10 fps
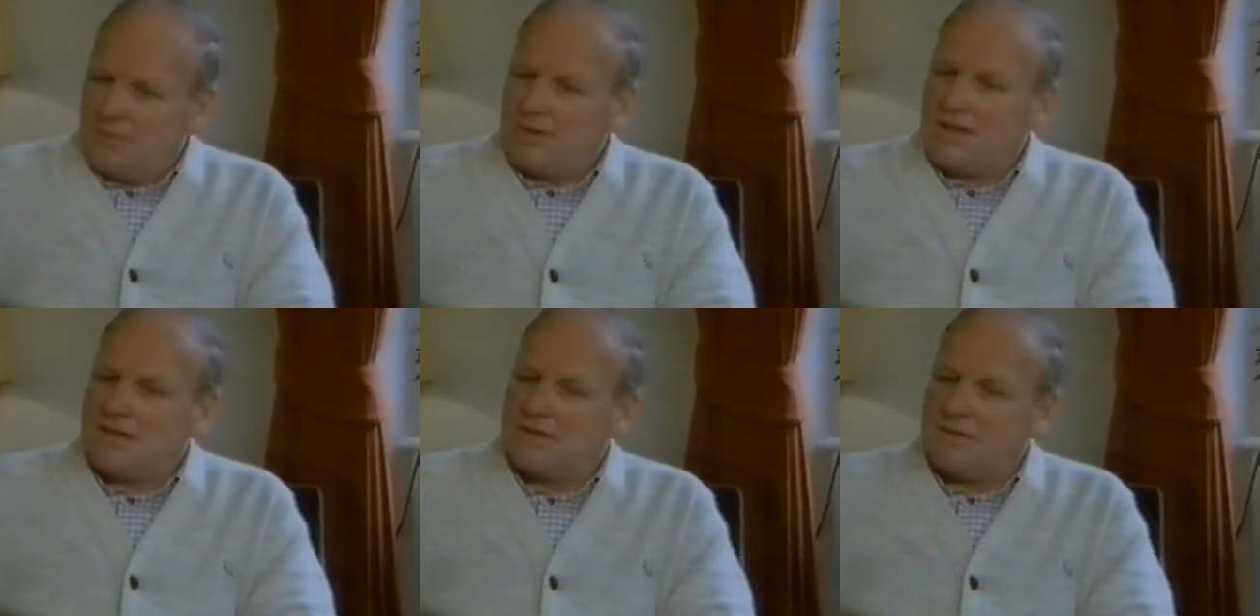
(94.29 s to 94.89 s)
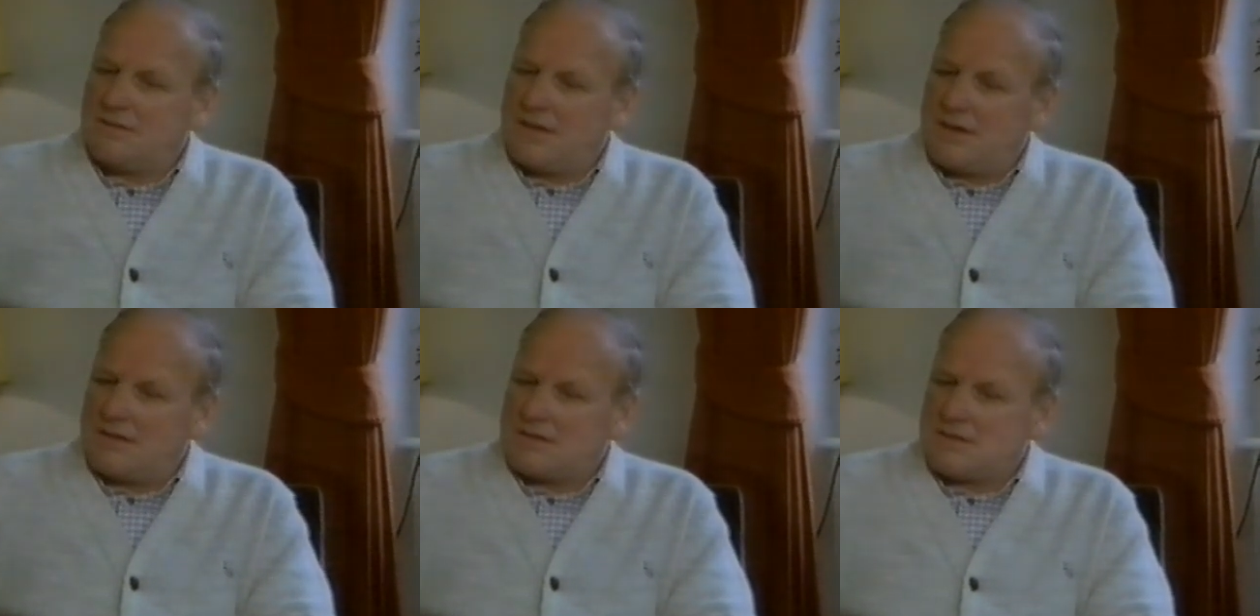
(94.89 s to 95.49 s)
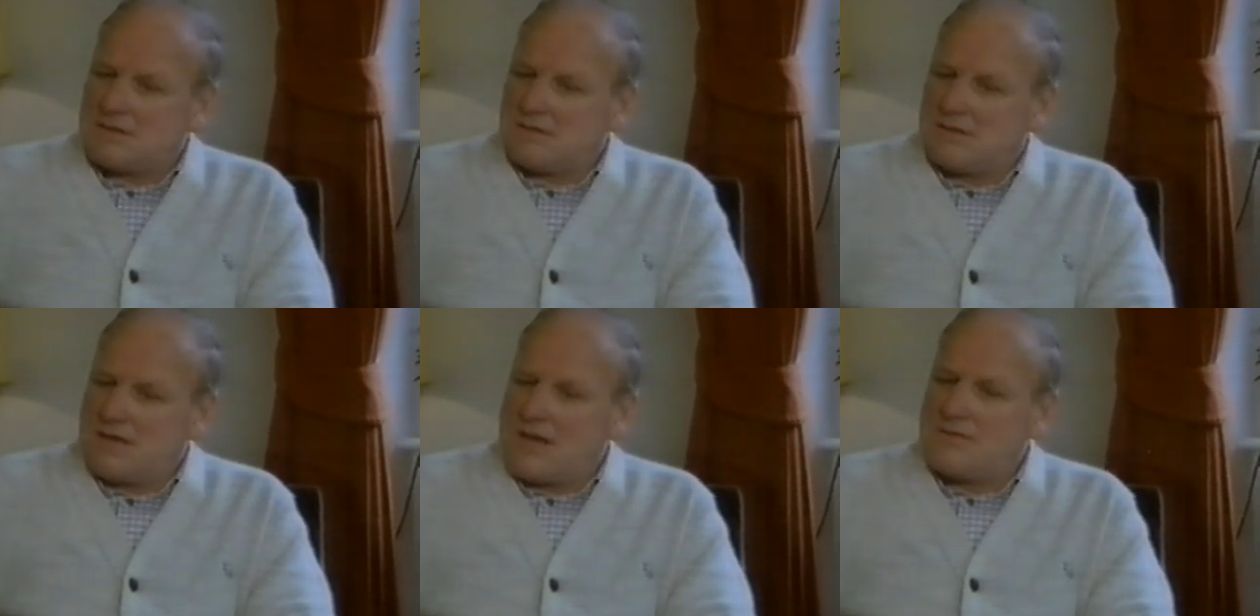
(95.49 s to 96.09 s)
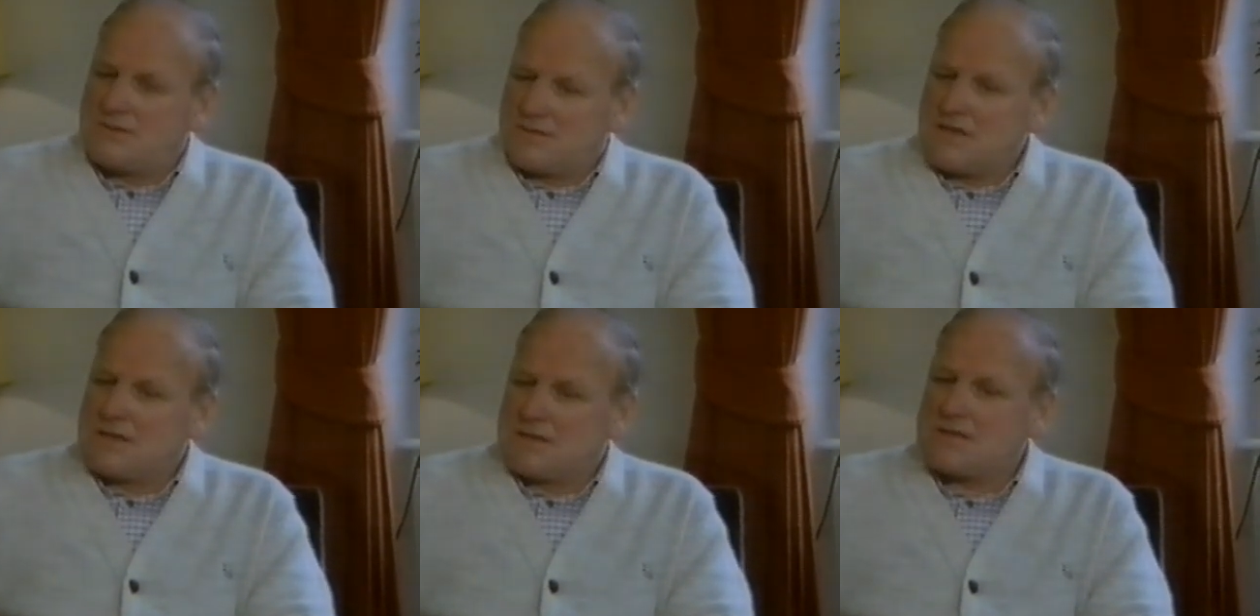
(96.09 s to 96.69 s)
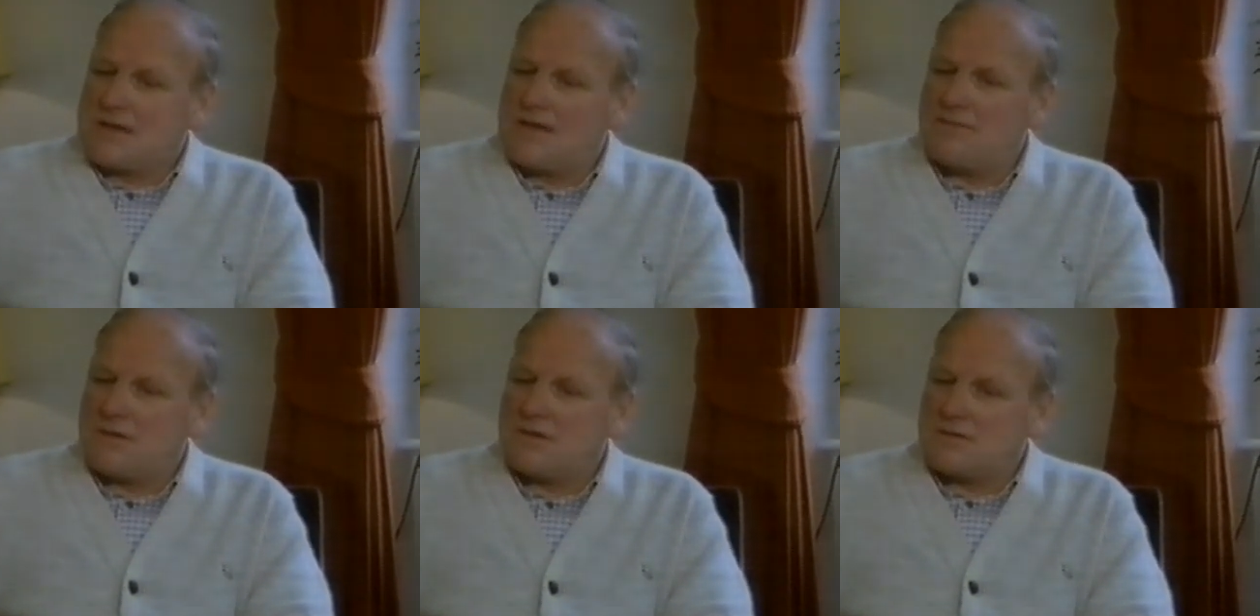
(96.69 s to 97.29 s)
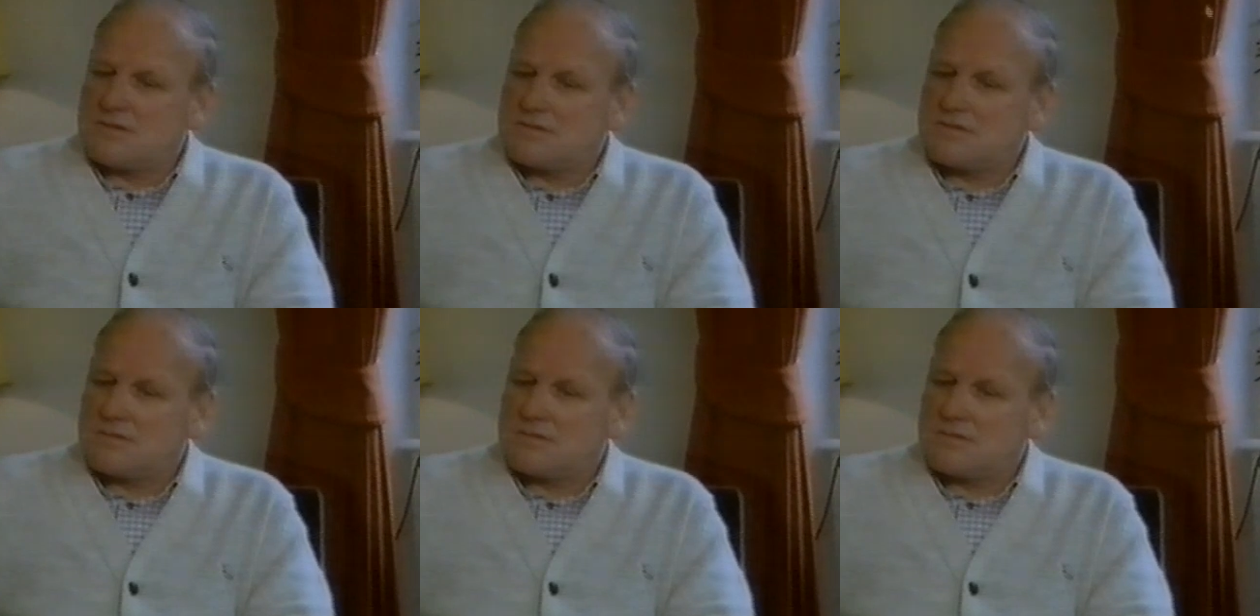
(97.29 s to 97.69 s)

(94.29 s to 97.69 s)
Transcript: Well, that, that's a dangerous thing to say because